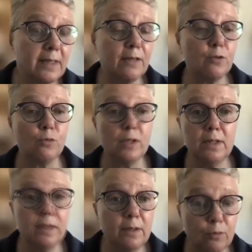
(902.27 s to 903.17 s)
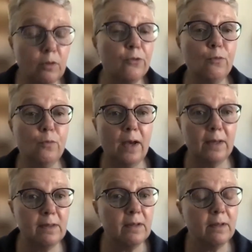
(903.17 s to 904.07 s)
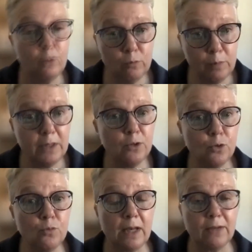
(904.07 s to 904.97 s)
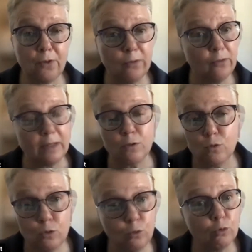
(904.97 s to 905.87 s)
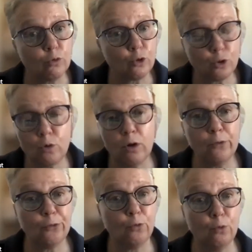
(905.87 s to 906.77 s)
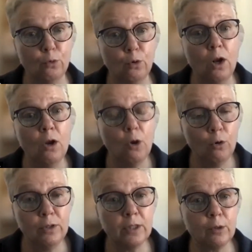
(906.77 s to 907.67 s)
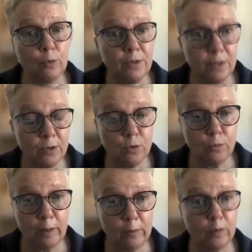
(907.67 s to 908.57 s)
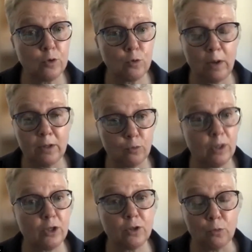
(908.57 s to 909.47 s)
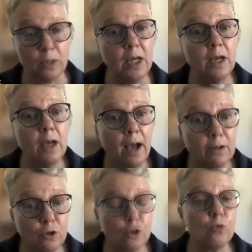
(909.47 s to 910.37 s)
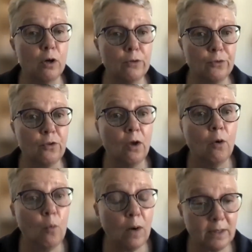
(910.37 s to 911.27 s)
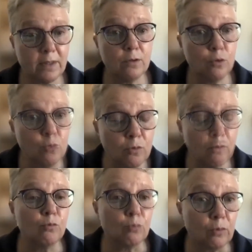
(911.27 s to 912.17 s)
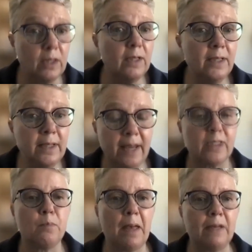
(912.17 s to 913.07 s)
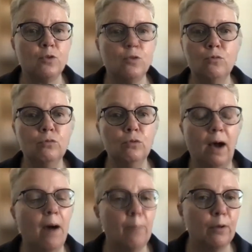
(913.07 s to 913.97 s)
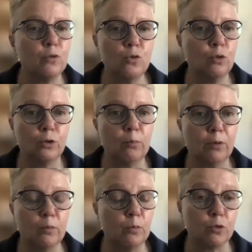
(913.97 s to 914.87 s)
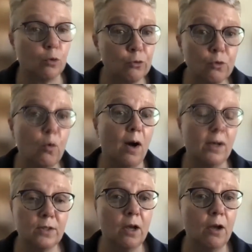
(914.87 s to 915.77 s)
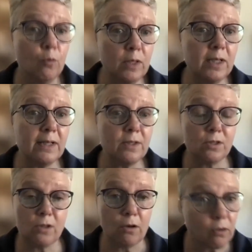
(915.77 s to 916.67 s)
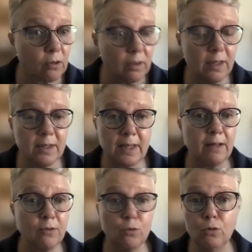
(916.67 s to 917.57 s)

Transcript: get real. If you are the Fed, you mean to tighten, and show us an increase in the Fed funds rate trajectory, and show us what you really expect to happen to unemployment. Otherwise, we'll get stuck in that